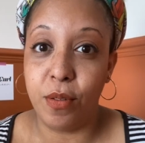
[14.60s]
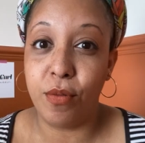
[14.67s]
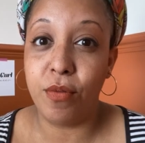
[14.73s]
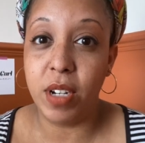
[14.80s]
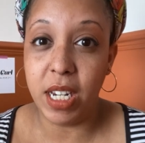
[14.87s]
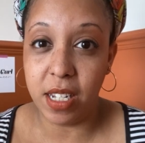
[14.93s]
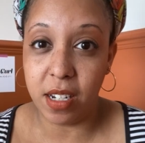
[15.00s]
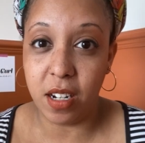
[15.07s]
the
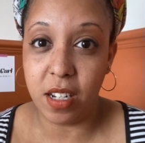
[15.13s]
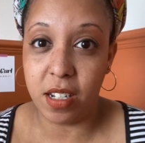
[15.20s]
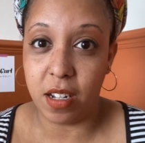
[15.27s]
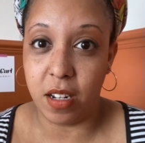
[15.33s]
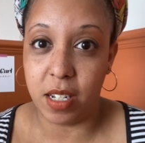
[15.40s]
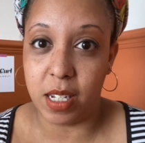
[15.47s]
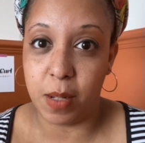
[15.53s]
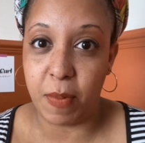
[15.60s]
reason I
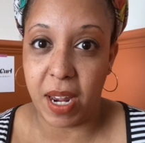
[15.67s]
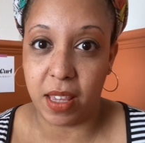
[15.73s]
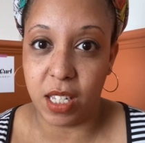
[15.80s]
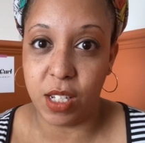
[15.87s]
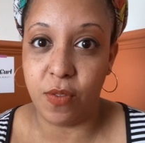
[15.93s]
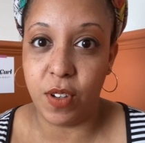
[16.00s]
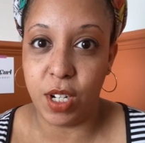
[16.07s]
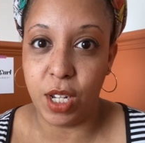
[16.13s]
decided to make this
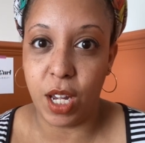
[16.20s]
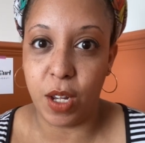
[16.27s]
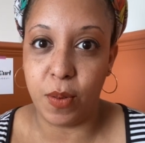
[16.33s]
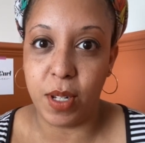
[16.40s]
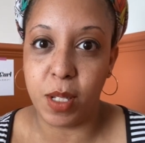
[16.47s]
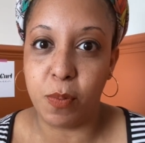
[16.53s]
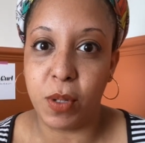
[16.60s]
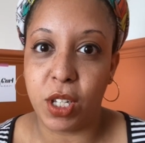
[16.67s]
video
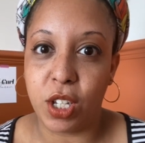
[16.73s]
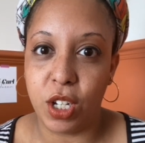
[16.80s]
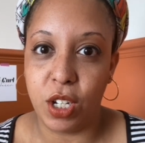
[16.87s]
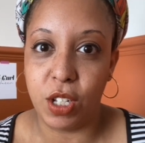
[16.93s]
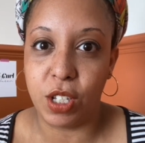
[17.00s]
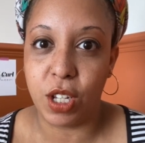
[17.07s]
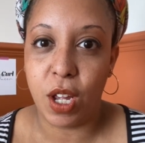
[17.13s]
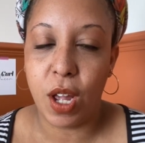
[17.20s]
is
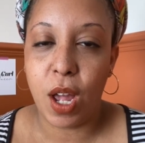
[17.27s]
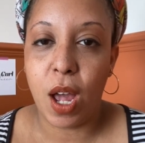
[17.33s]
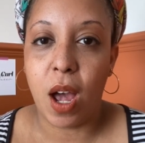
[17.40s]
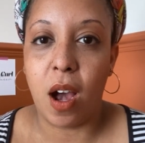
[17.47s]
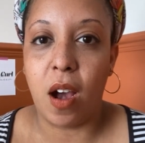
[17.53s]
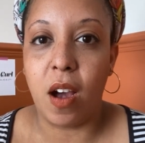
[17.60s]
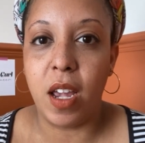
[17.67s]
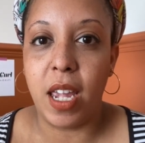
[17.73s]
because
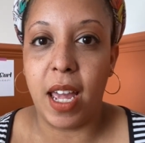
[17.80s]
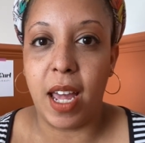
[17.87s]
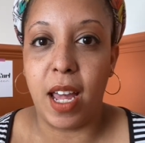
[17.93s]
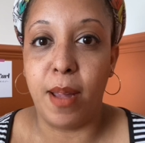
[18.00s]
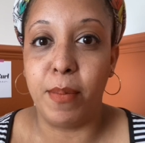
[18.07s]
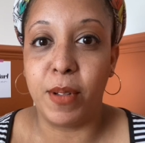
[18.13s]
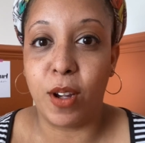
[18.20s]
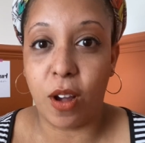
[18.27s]
I
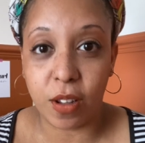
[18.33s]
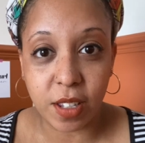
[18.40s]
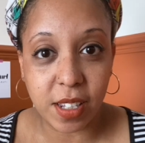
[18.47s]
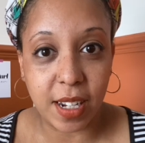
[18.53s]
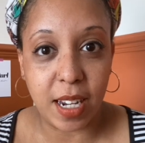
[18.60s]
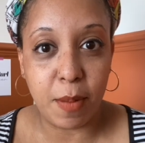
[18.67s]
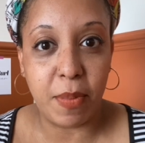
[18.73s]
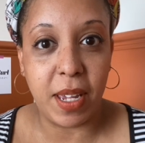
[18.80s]
am
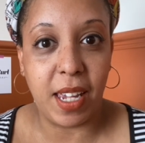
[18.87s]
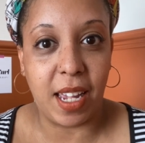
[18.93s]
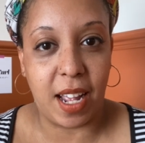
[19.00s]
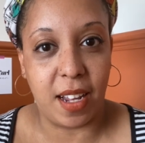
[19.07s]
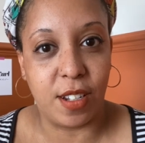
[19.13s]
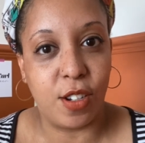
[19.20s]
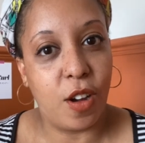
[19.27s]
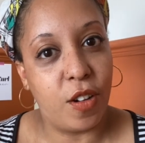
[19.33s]
constantly being
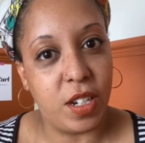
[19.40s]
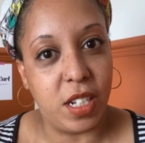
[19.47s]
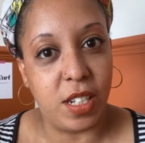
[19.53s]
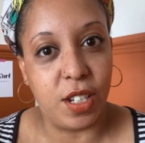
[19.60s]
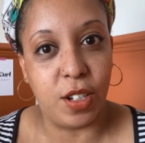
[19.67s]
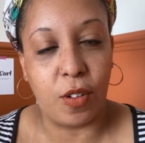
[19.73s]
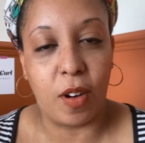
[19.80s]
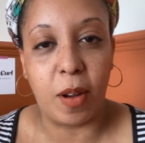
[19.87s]
asked on
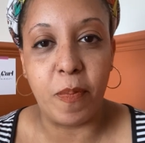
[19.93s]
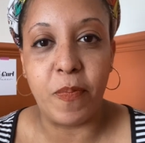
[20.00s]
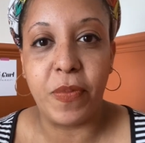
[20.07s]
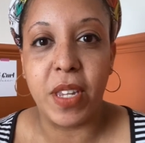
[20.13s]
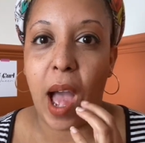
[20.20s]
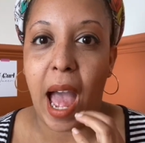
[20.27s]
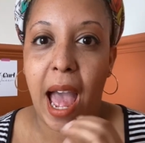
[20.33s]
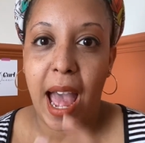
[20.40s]
Instagram
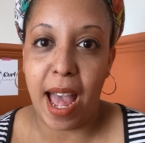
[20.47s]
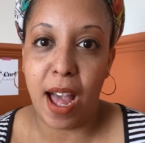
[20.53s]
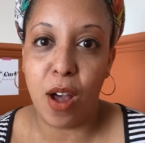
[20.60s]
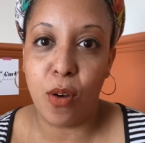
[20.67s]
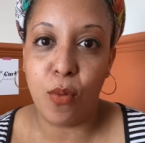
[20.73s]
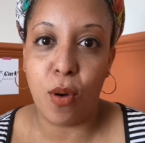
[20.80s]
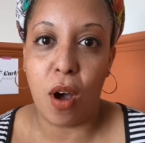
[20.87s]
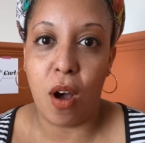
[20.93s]

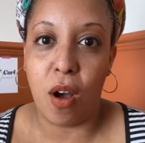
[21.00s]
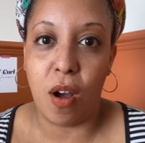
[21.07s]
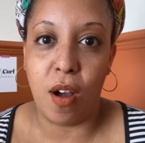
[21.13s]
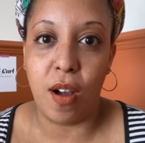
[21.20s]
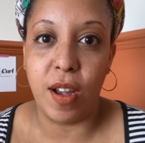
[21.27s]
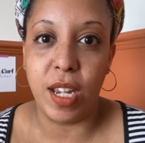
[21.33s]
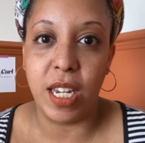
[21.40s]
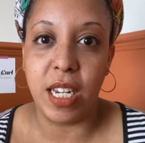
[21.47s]
how
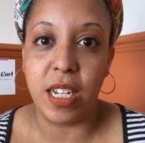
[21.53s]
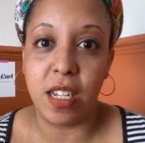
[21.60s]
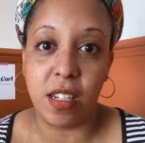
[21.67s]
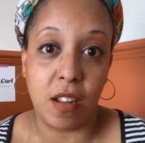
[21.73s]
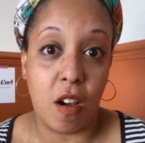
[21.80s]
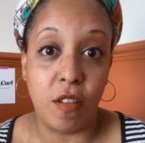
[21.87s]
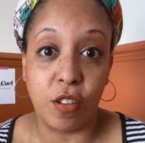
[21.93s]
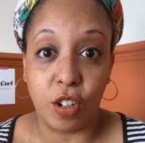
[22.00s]
I
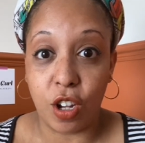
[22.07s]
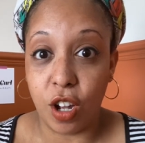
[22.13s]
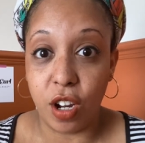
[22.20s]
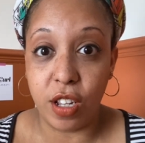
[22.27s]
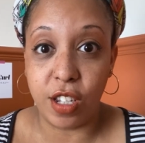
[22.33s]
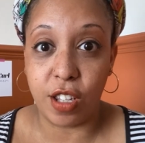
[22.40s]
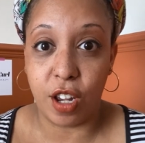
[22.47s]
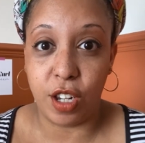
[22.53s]
decide on
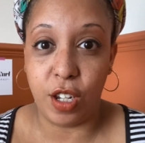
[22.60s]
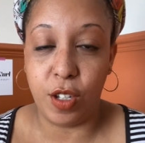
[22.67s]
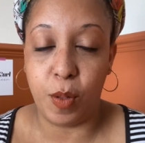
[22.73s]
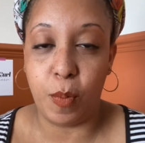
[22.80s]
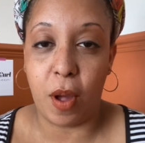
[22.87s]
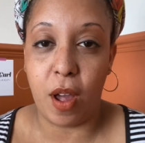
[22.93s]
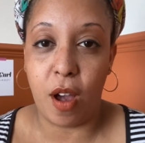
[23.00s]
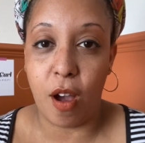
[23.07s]
colours that I use in
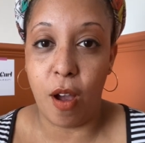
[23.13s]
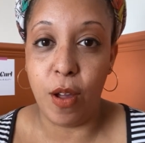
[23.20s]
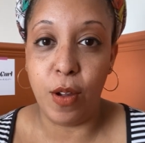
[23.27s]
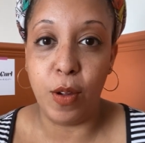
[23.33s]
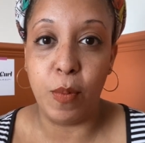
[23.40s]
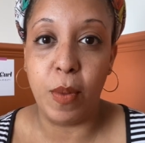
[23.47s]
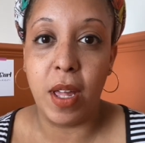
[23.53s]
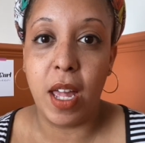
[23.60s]
my
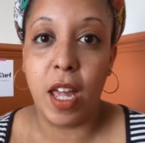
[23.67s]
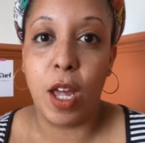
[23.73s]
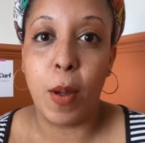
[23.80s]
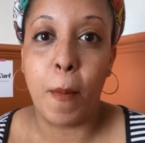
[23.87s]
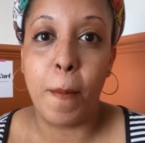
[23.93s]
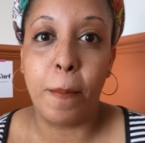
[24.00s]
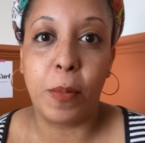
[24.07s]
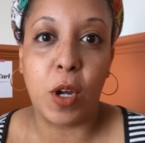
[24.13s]
home,
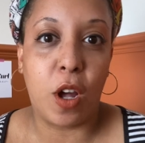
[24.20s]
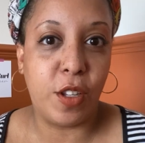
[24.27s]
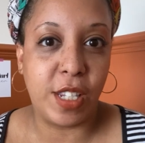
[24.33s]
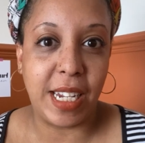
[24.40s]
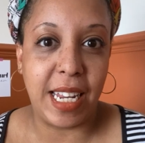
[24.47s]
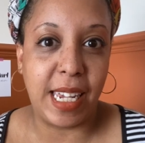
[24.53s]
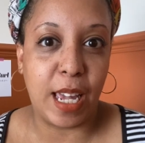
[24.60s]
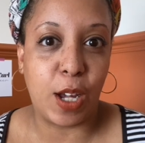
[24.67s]

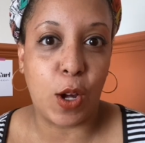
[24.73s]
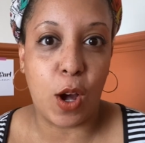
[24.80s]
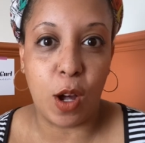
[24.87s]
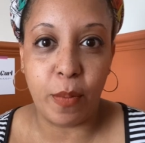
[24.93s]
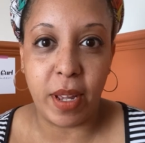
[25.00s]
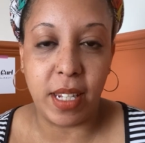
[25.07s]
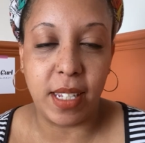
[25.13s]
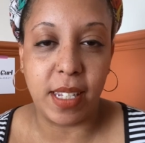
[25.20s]
constantly get
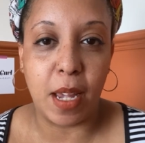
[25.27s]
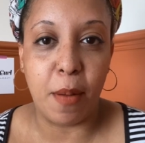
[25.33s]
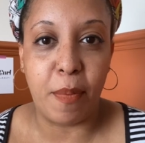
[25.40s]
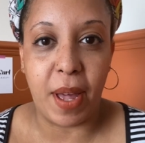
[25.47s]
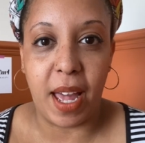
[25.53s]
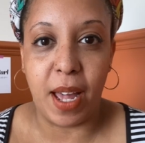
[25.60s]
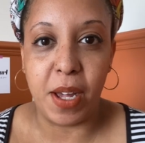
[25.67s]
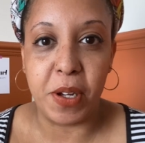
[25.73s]
comments
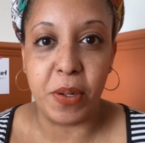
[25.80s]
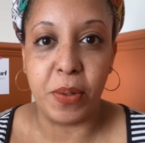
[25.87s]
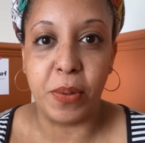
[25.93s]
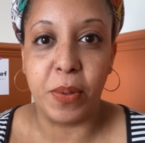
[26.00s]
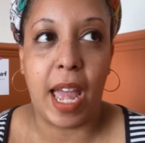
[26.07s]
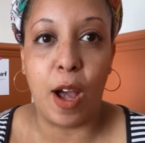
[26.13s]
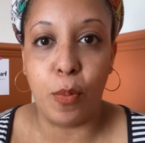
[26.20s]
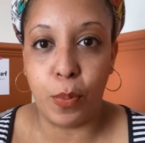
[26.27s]
about
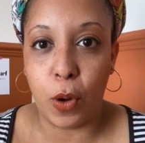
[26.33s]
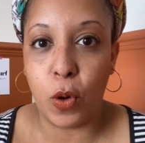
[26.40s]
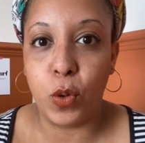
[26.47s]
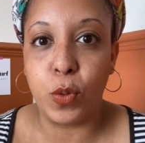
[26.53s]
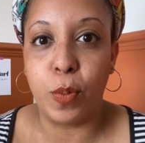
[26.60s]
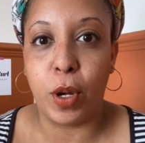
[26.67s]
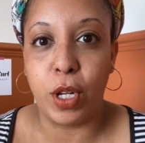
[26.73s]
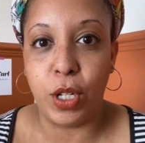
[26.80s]
how
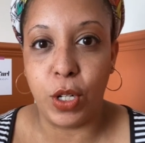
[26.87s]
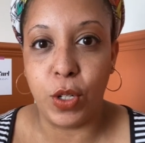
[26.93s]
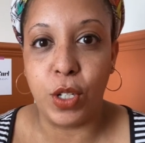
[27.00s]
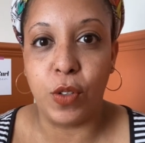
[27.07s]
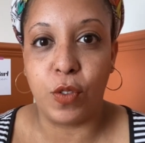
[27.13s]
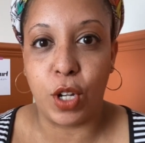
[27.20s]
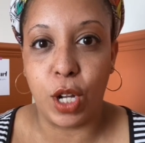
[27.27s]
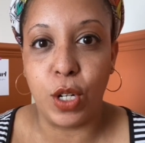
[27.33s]
bold my use
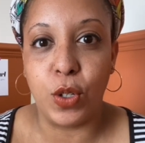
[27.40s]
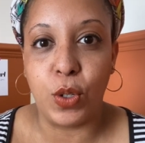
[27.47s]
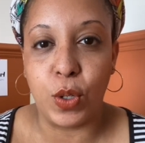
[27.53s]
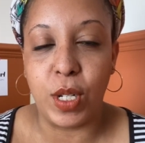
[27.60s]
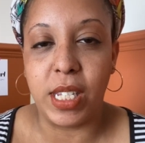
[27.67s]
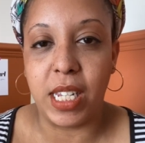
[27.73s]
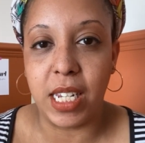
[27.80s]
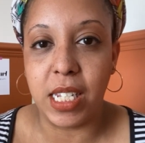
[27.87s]
of colour
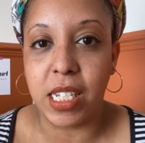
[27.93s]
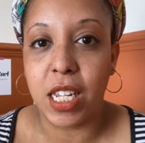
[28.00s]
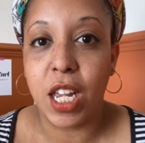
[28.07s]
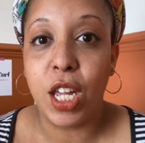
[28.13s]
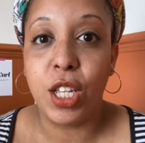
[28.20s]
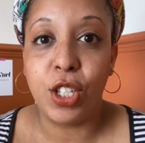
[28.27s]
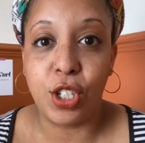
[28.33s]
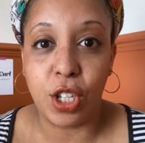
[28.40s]
choice is.
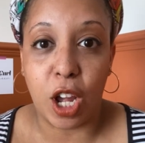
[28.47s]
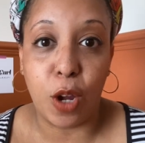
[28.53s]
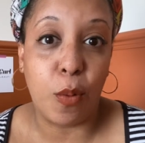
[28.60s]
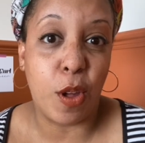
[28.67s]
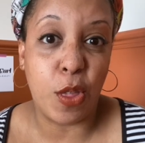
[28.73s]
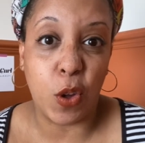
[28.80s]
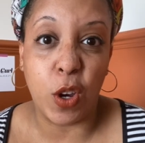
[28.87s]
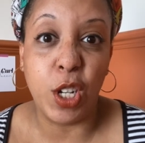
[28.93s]
So I
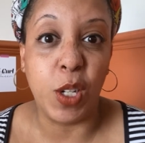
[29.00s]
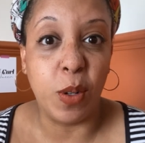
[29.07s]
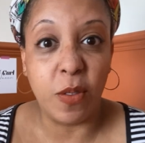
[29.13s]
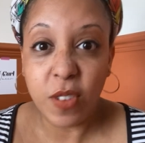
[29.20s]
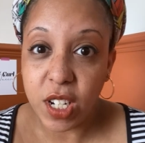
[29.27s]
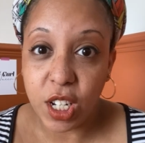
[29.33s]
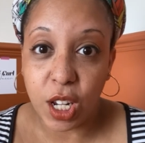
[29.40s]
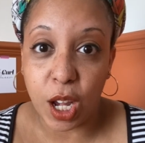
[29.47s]
thought I'd do a
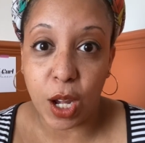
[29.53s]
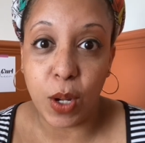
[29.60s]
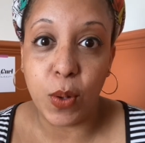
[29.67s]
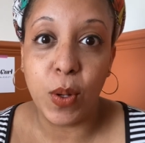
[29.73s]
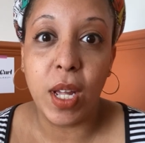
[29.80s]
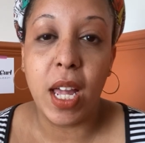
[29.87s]
video